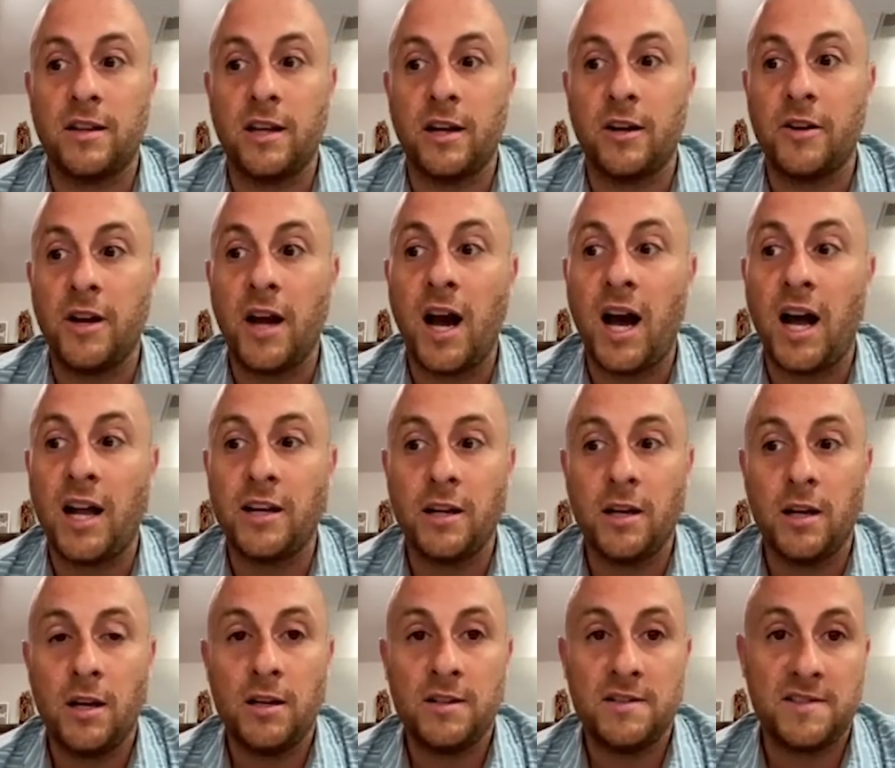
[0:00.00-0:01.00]
they're not
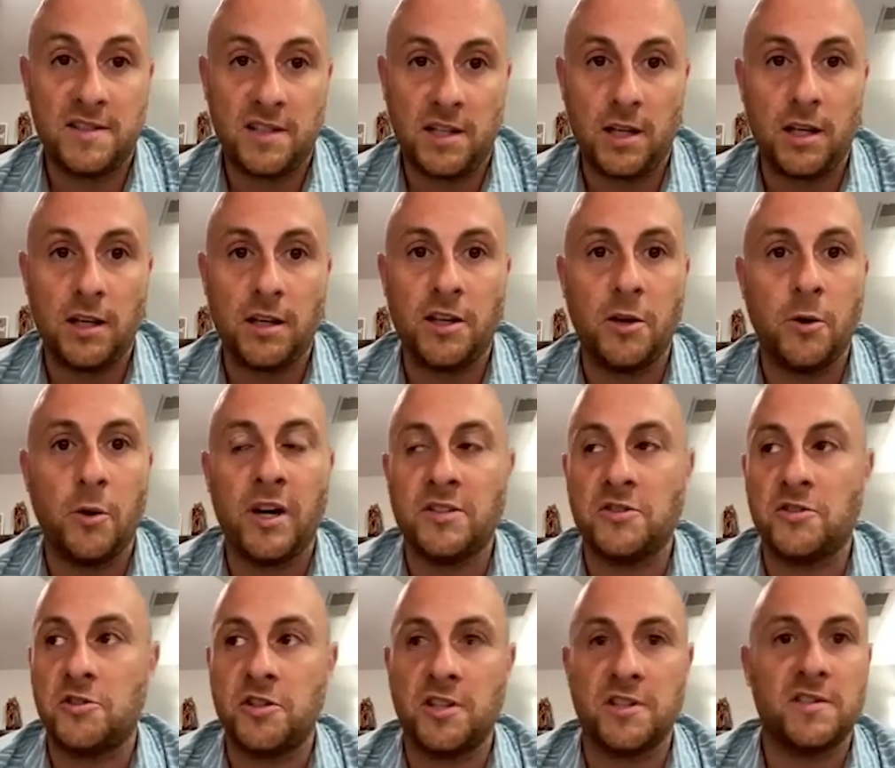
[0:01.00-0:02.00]
seeing you
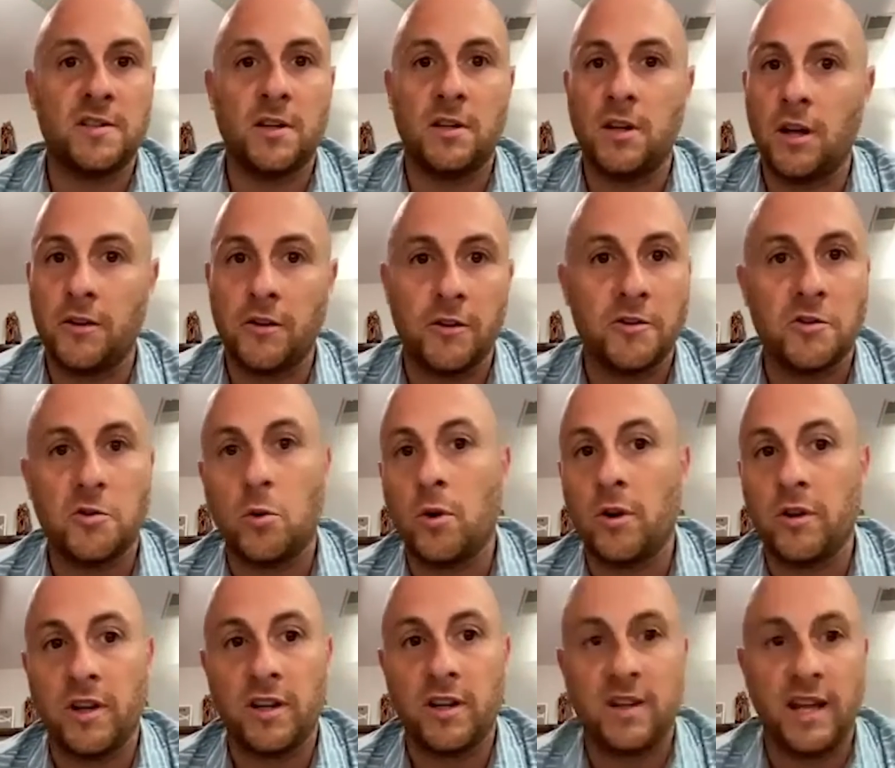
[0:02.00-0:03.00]
as just another
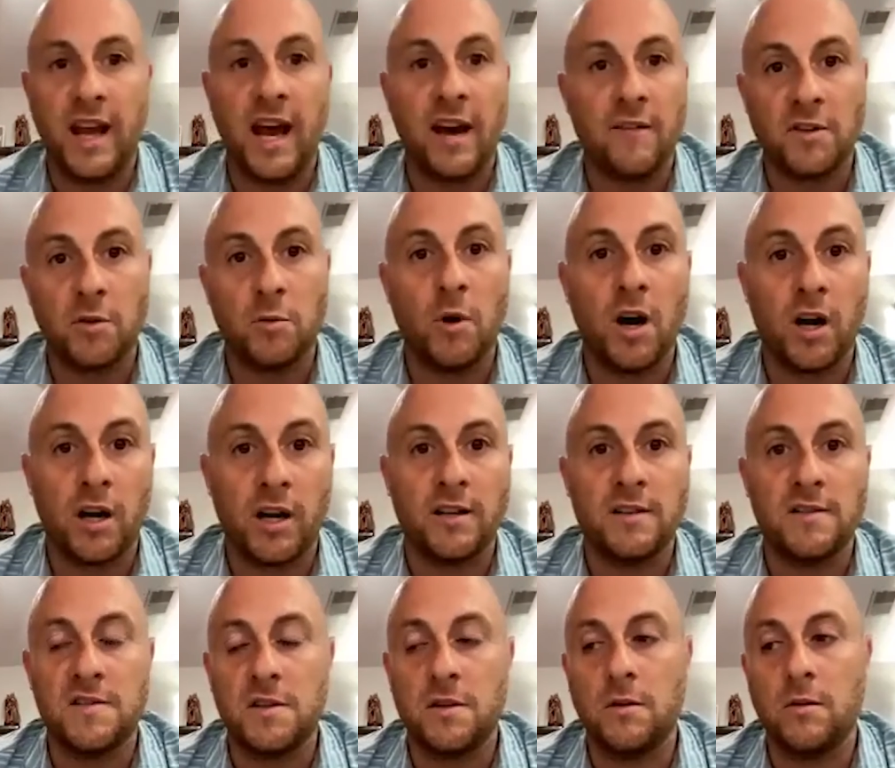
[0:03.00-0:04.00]
door that they have to walk
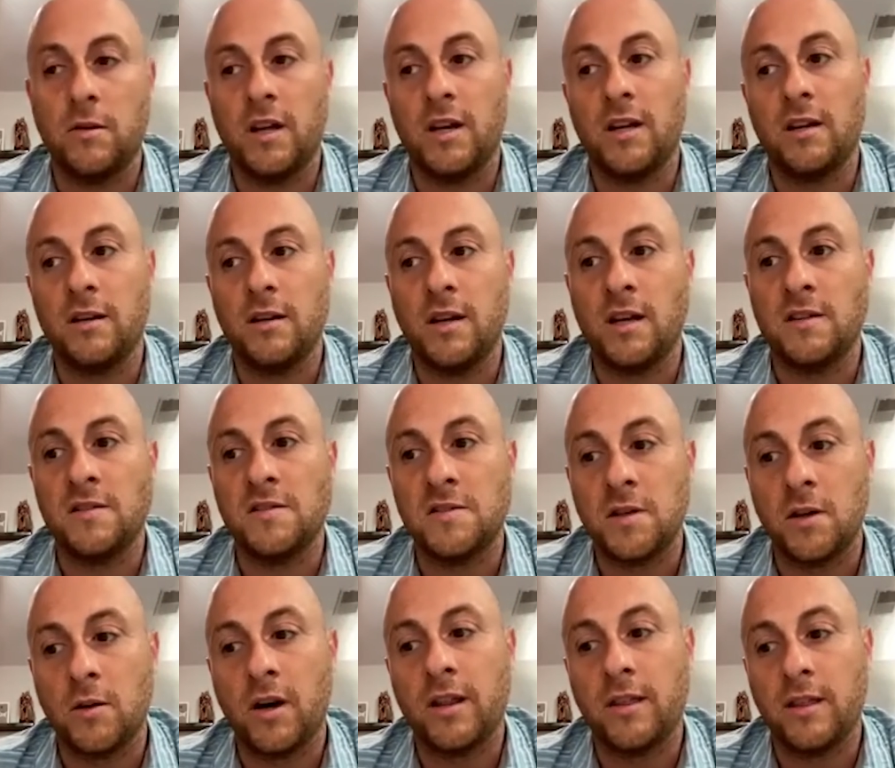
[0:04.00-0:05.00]
into. And
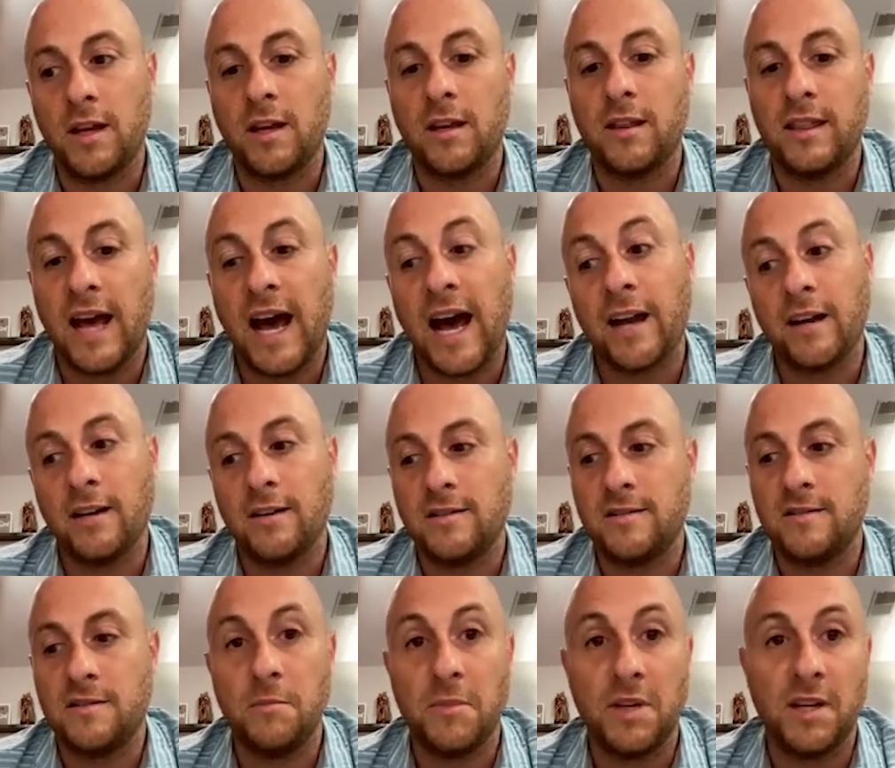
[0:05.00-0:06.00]
so I think that
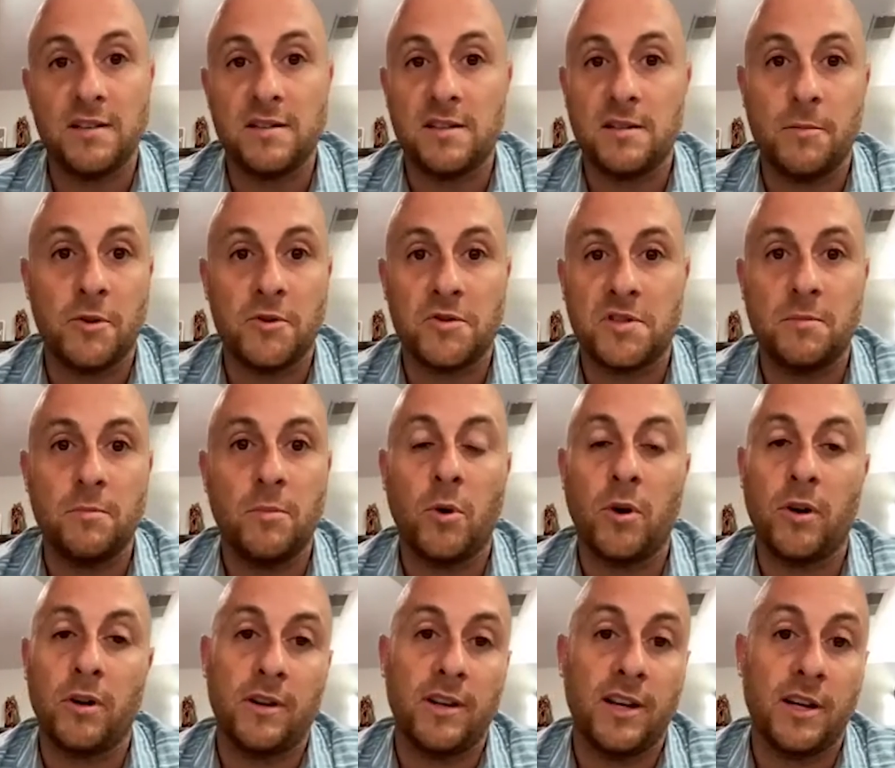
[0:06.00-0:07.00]
to me is the most
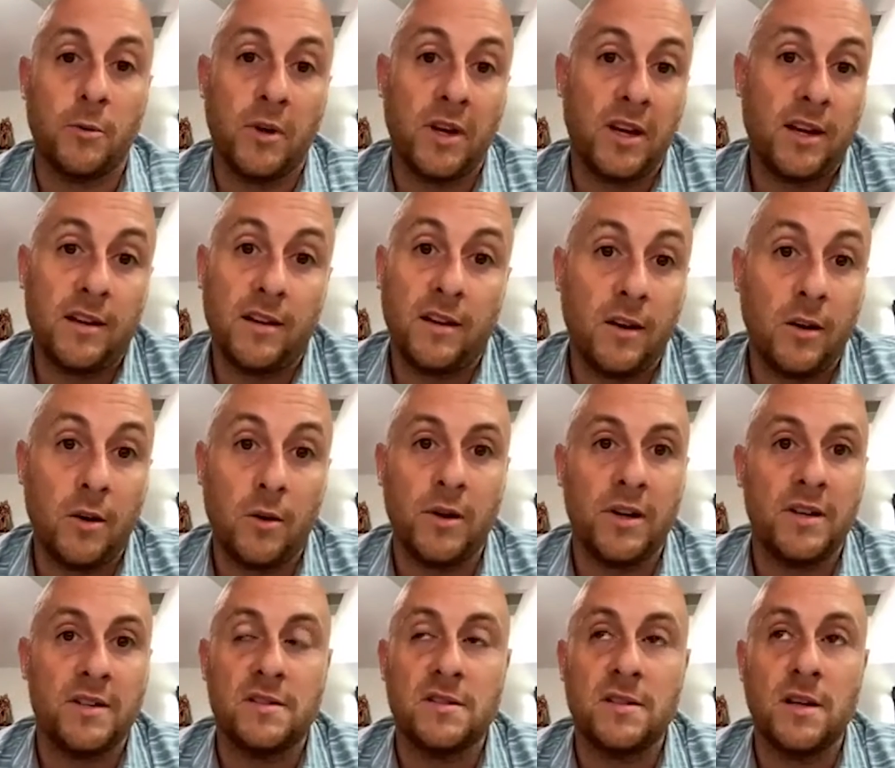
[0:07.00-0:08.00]
important thing we can do
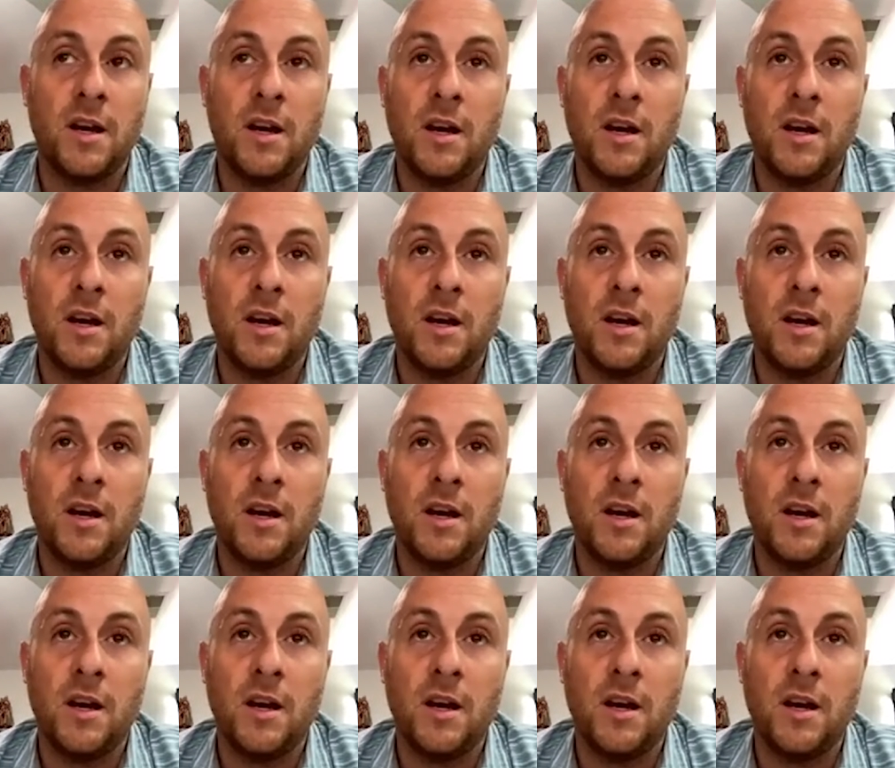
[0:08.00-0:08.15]
is